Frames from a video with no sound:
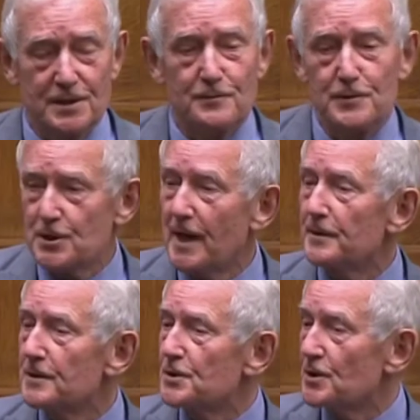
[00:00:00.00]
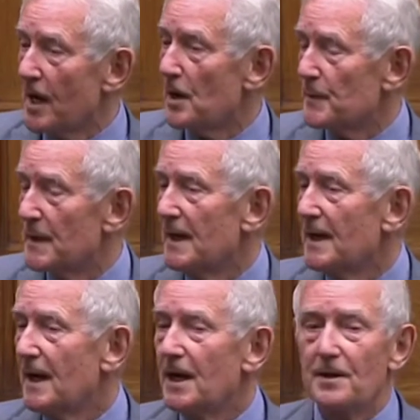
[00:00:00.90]
Silver Challenge Cup
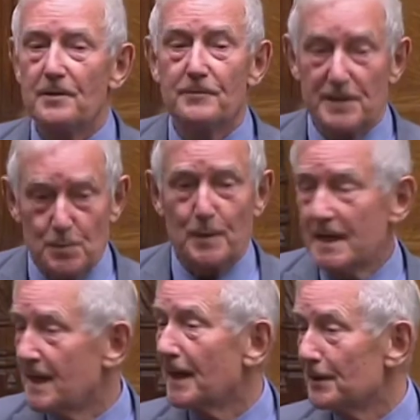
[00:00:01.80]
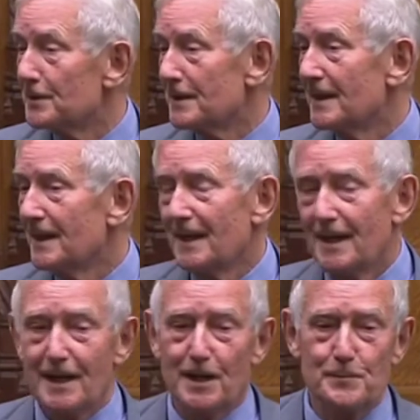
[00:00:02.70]
this weekend
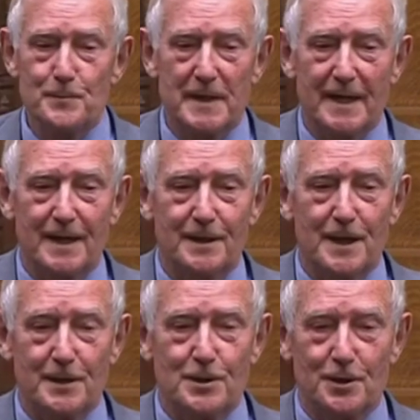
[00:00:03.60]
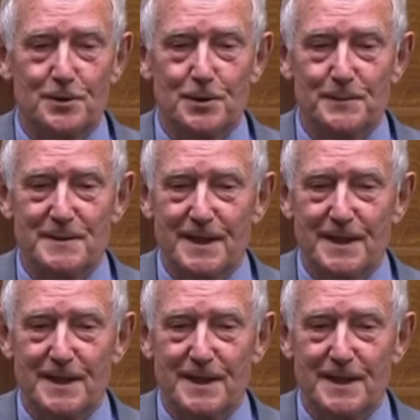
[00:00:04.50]
at Tottenham.